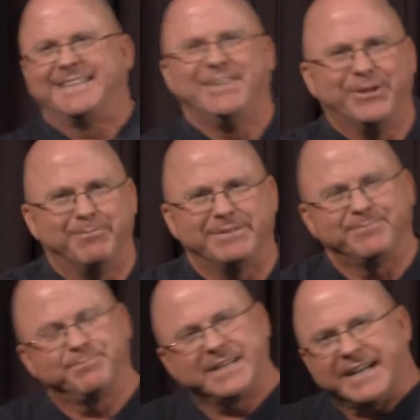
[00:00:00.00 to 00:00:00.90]
you know, but
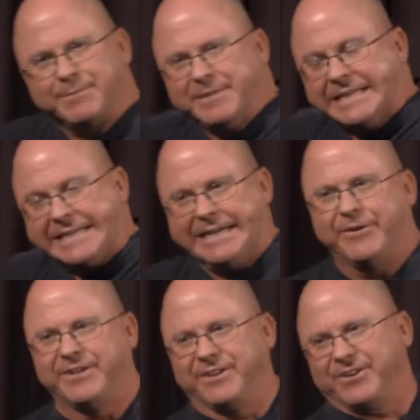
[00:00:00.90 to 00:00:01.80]
kind of being
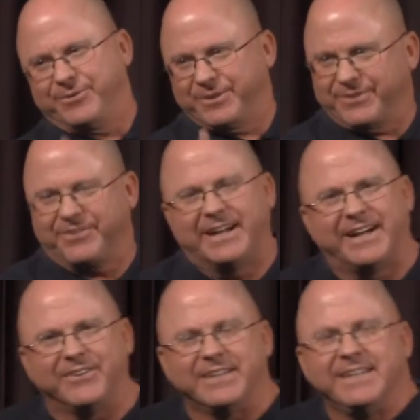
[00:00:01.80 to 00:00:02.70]
carried along with the
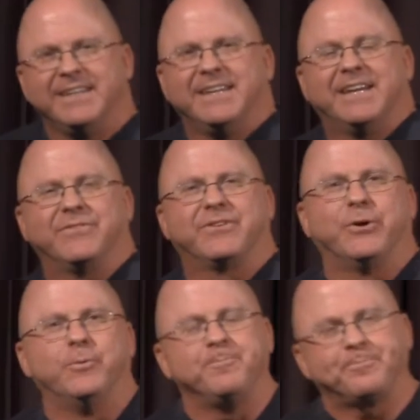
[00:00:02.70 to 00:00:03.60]
crowd. And
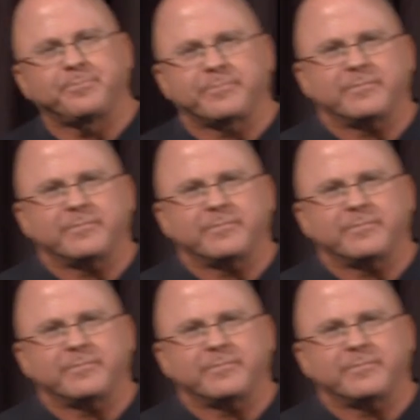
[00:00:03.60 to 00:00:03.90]
so